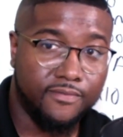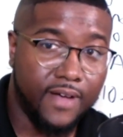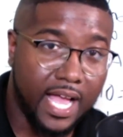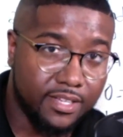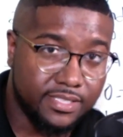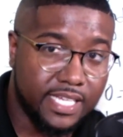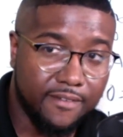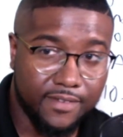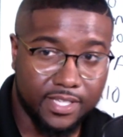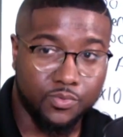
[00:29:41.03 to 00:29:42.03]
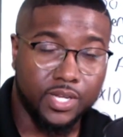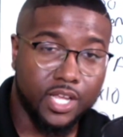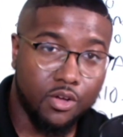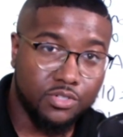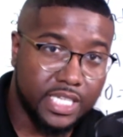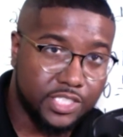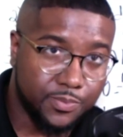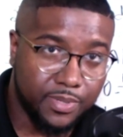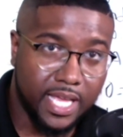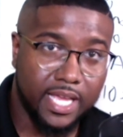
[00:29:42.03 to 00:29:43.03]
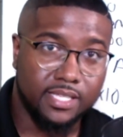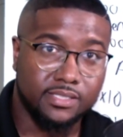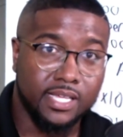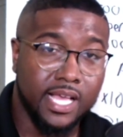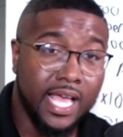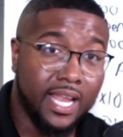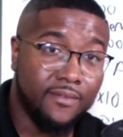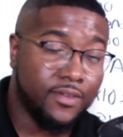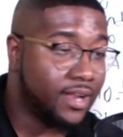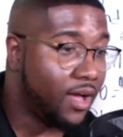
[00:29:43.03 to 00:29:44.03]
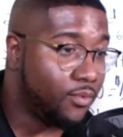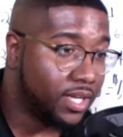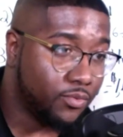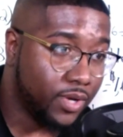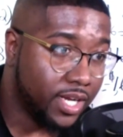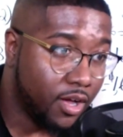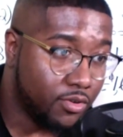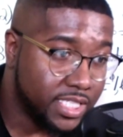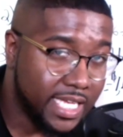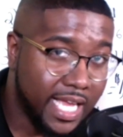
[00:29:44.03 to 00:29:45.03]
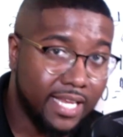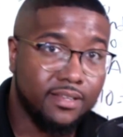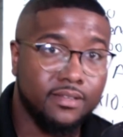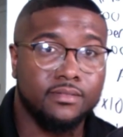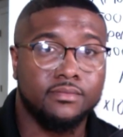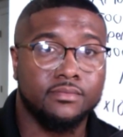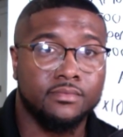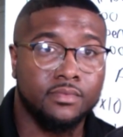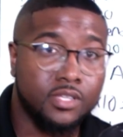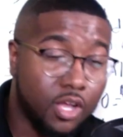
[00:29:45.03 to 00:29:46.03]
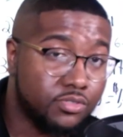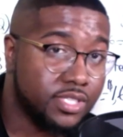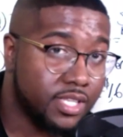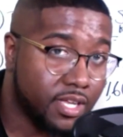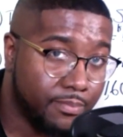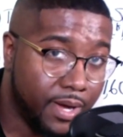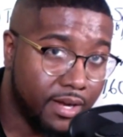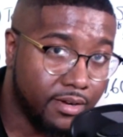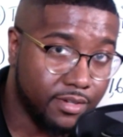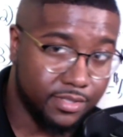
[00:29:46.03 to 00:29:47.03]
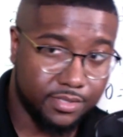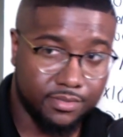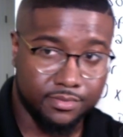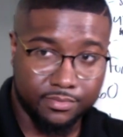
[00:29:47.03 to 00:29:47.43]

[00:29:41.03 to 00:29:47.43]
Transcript: Find your savings, renegotiate your plans. And if they're not willing to renegotiate, go to their competitors.